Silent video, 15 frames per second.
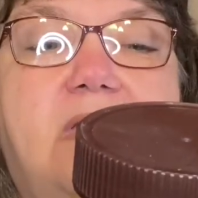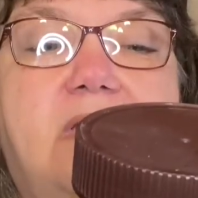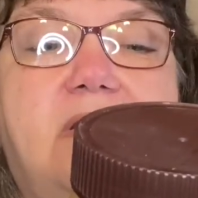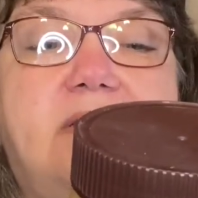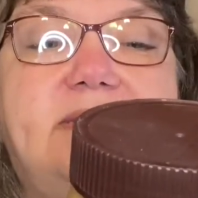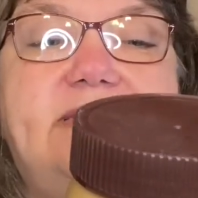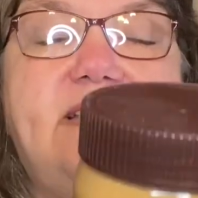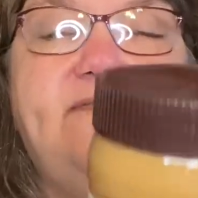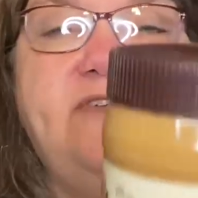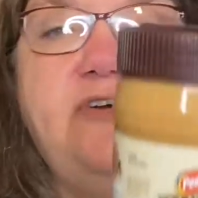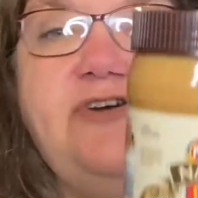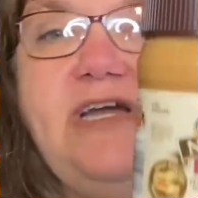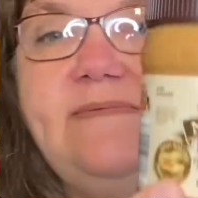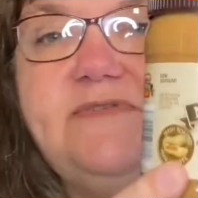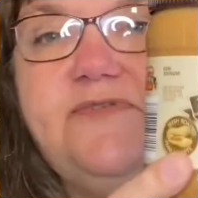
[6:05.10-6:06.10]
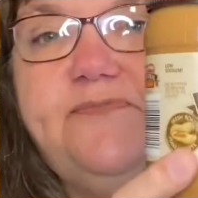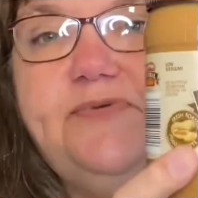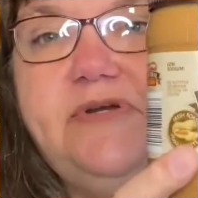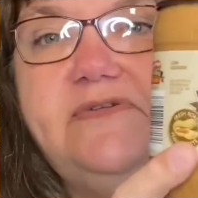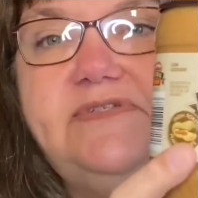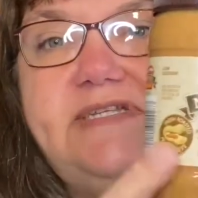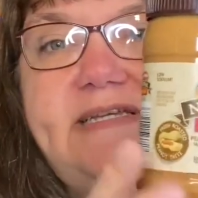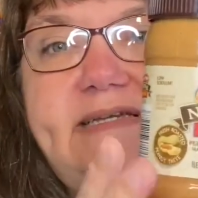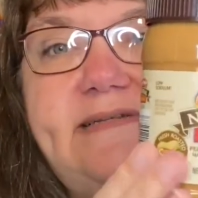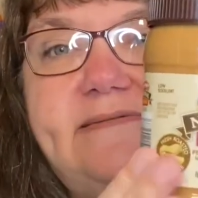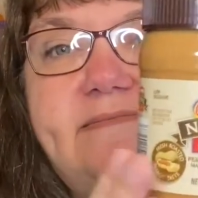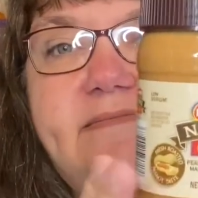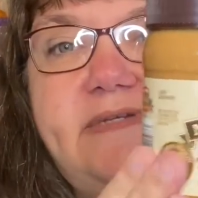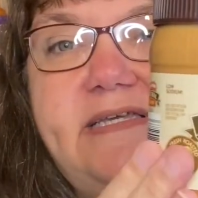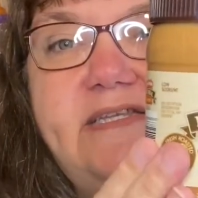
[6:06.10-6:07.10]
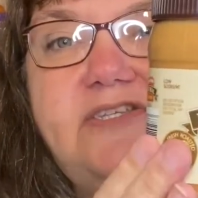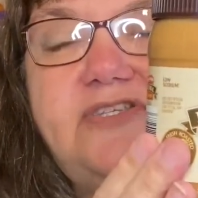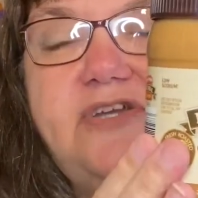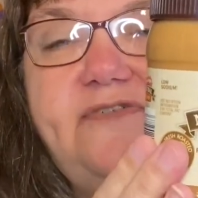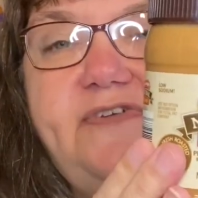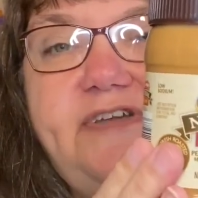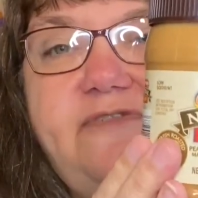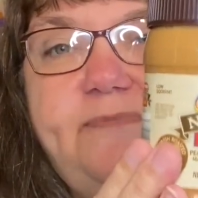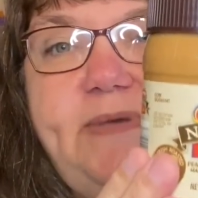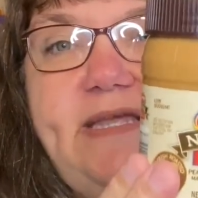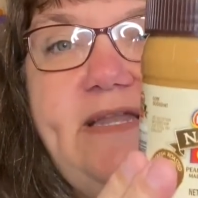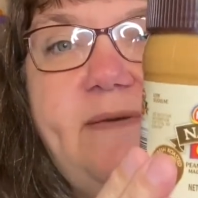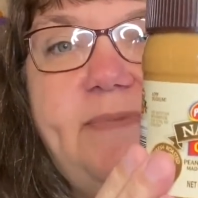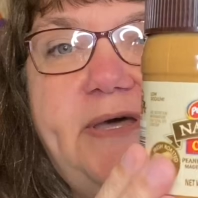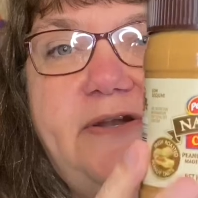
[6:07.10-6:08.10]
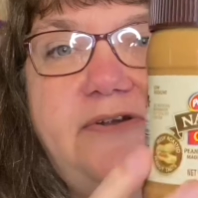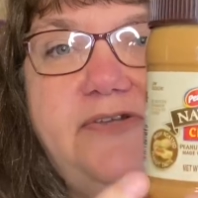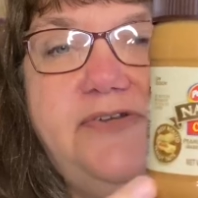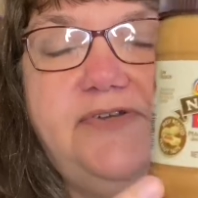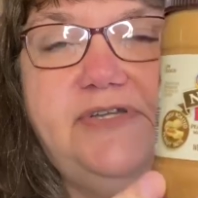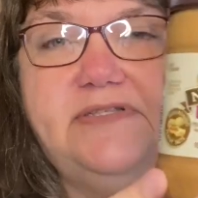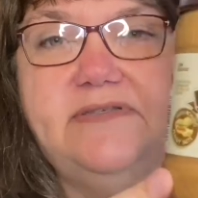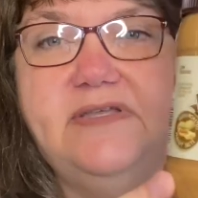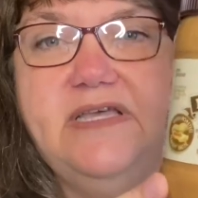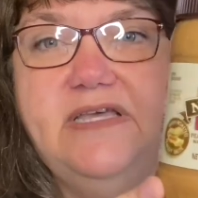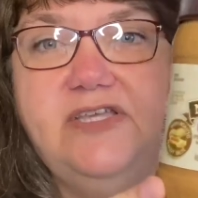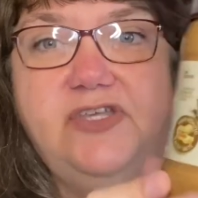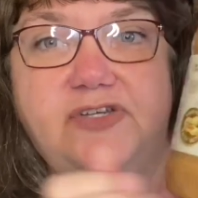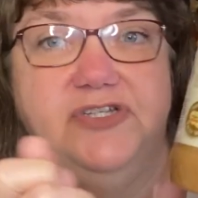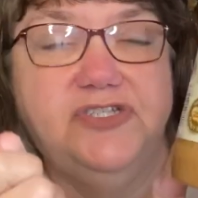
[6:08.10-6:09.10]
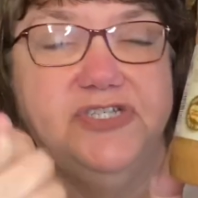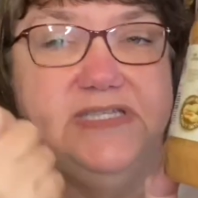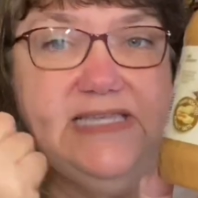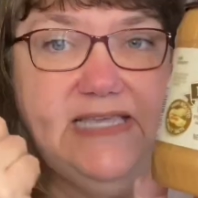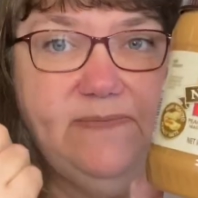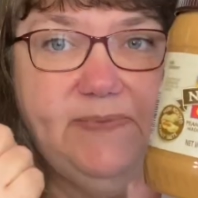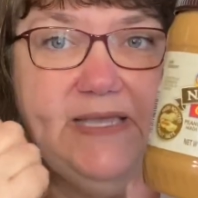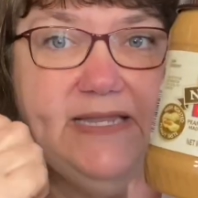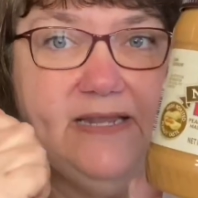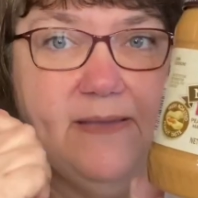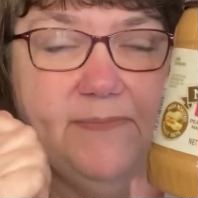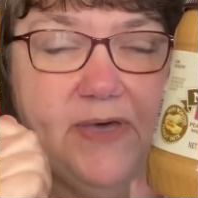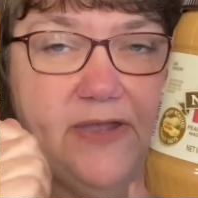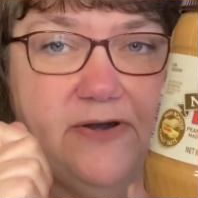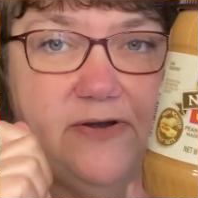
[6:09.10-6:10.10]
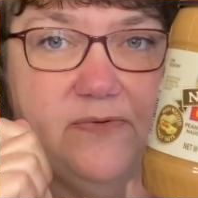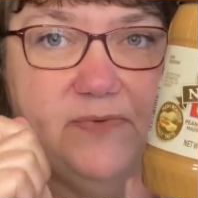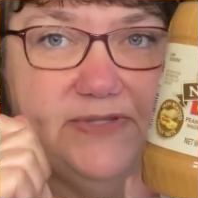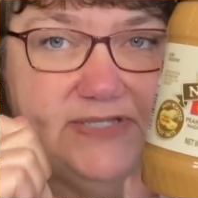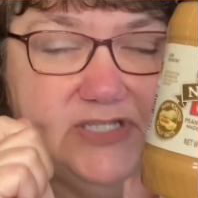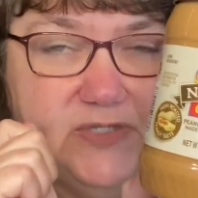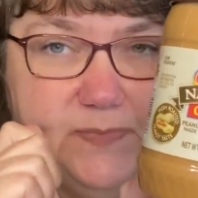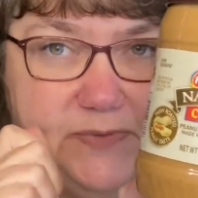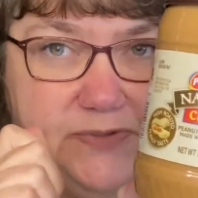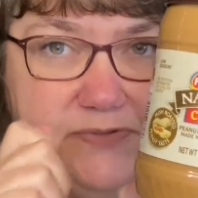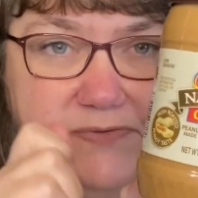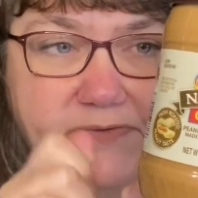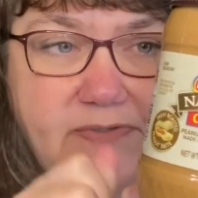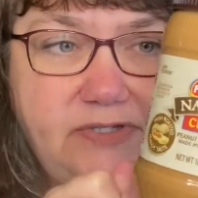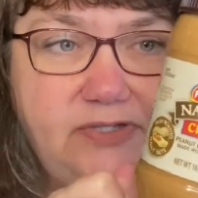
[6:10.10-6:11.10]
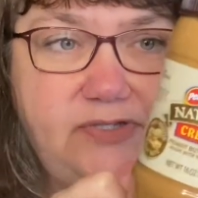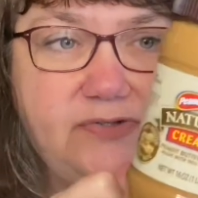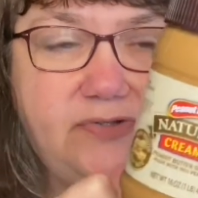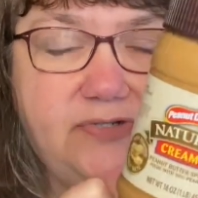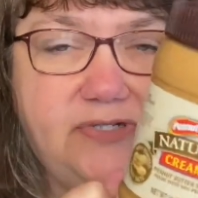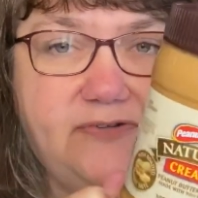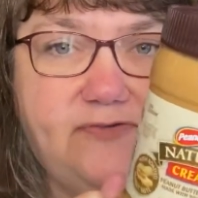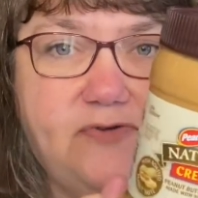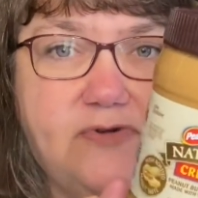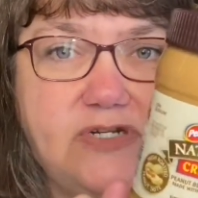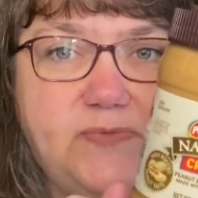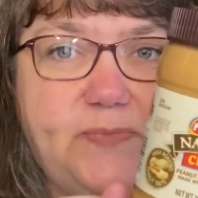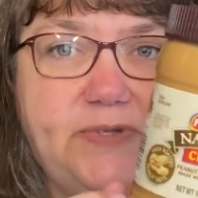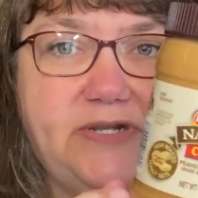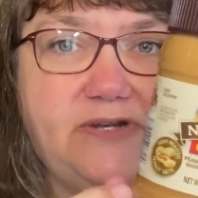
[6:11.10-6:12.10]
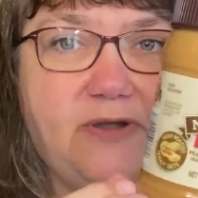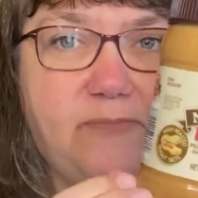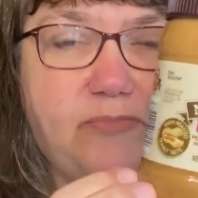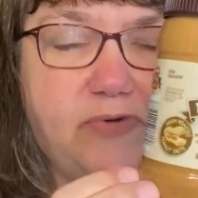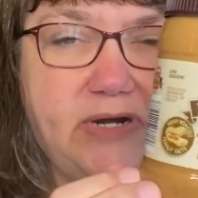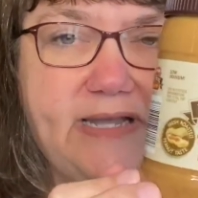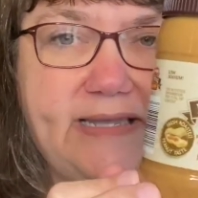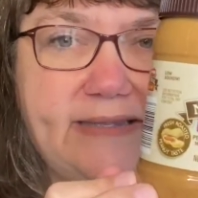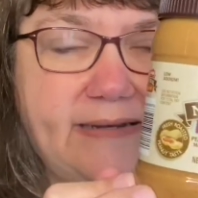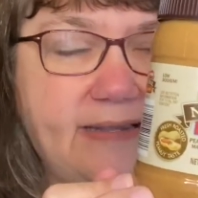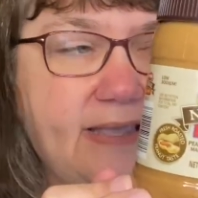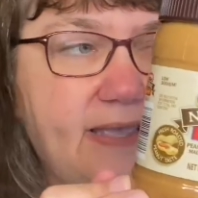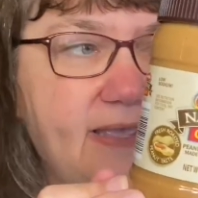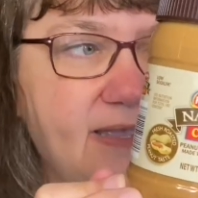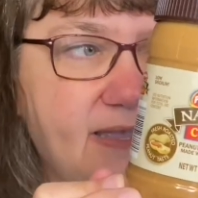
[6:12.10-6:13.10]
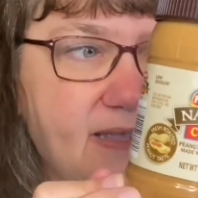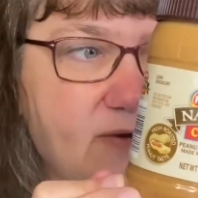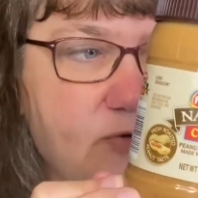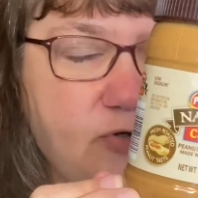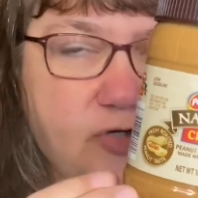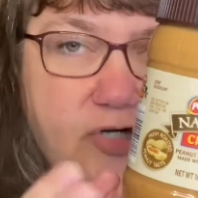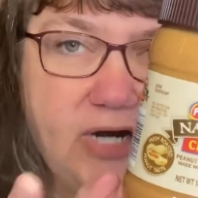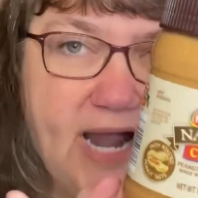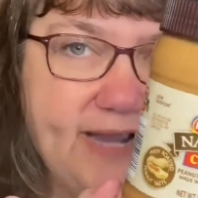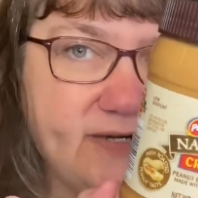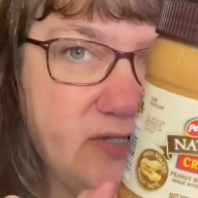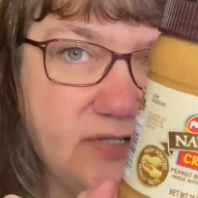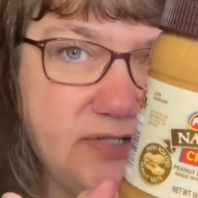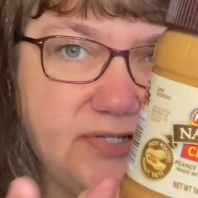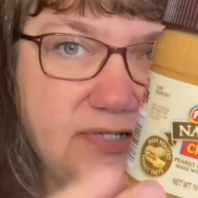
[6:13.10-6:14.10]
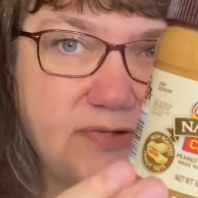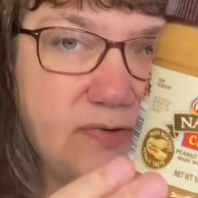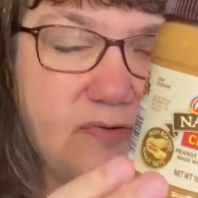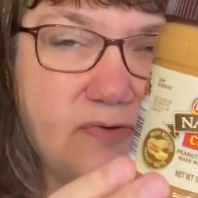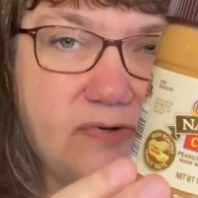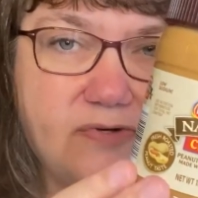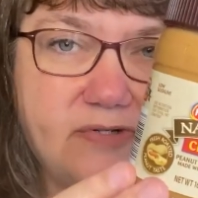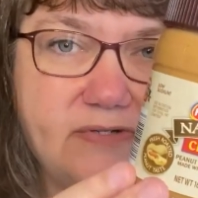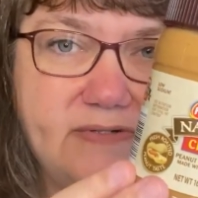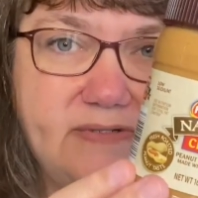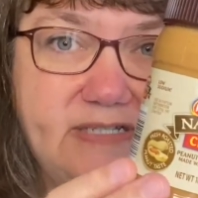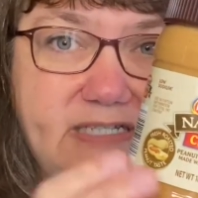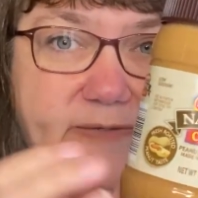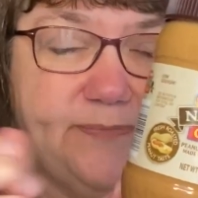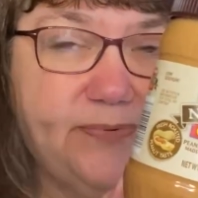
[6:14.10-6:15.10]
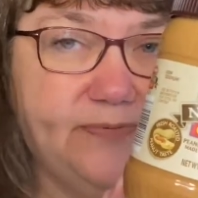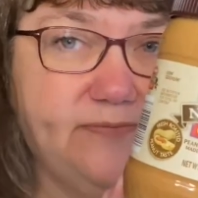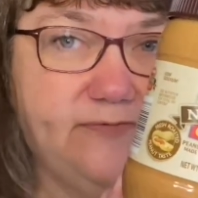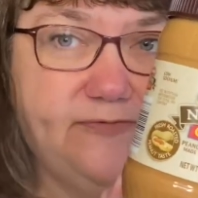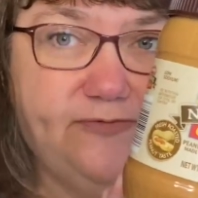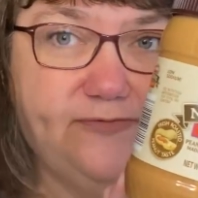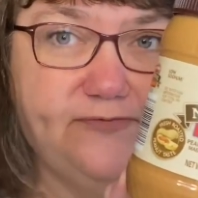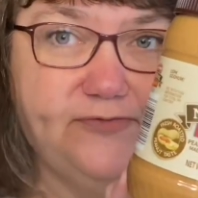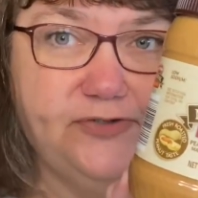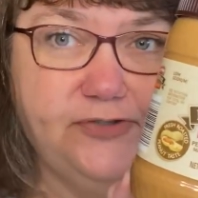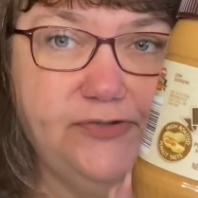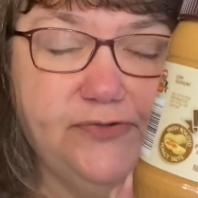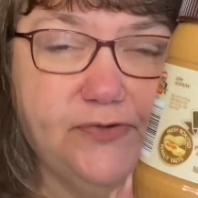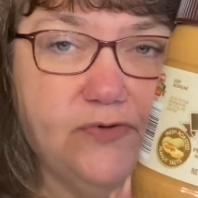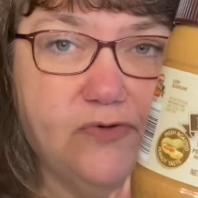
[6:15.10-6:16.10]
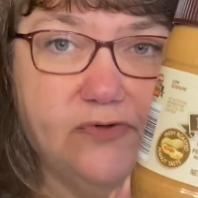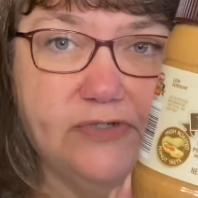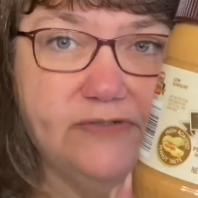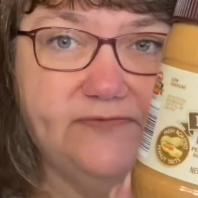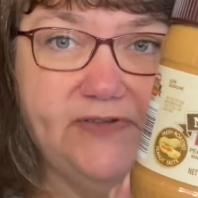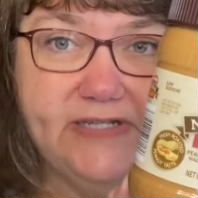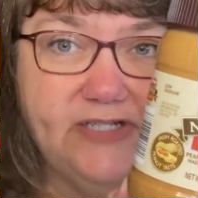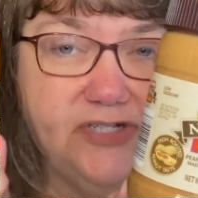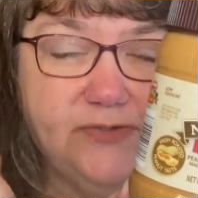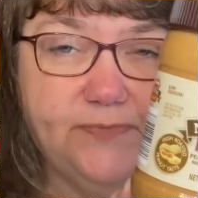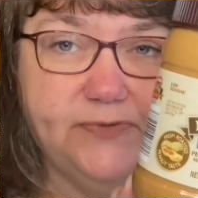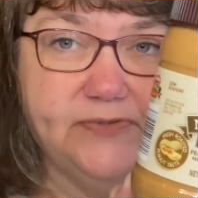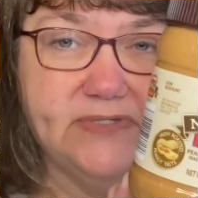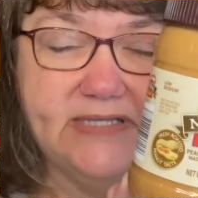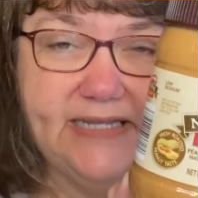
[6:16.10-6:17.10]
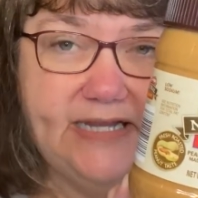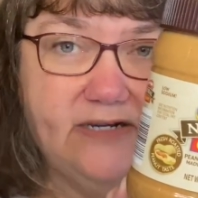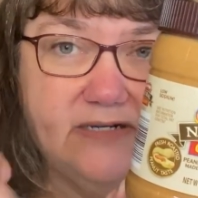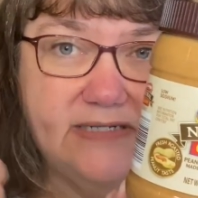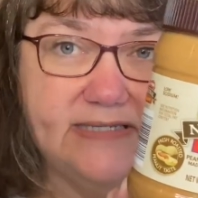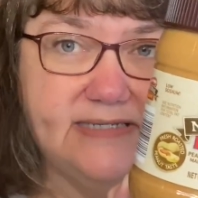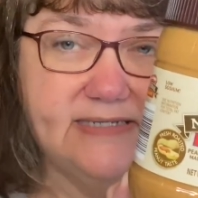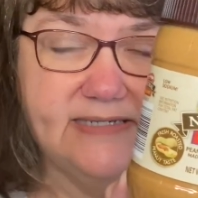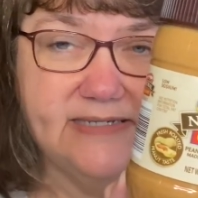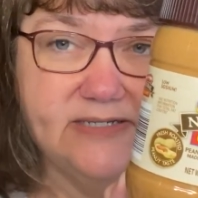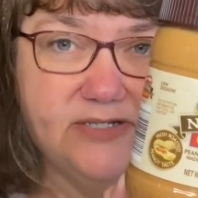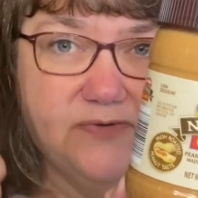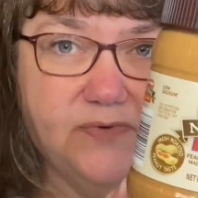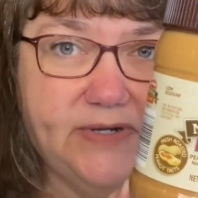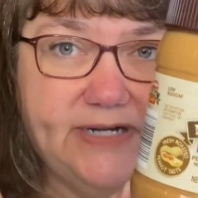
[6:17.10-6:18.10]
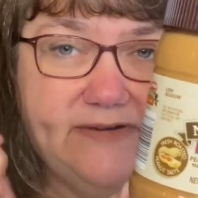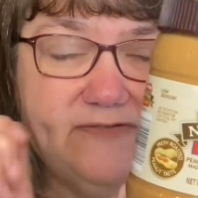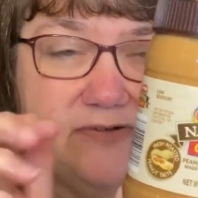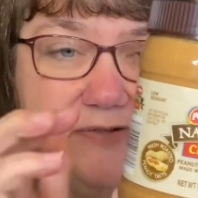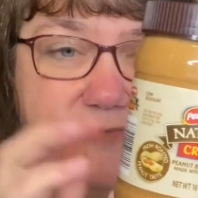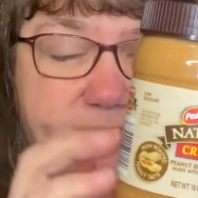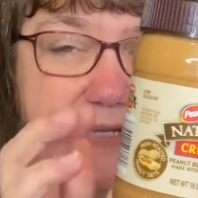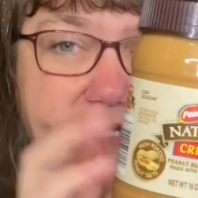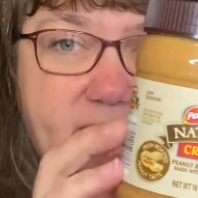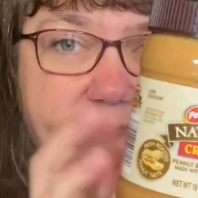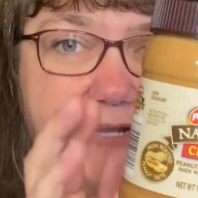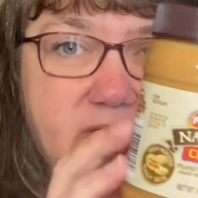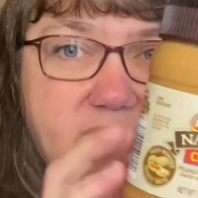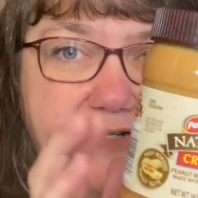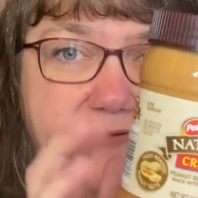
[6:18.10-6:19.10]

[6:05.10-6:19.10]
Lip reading: 7 grams of protein in a serving of peanut butter. You could just eat peanut butter with a spoon. You could, of course, put it on bread or crackers or dip fruit or vegetables, carrot sticks or whatever. Peanut butter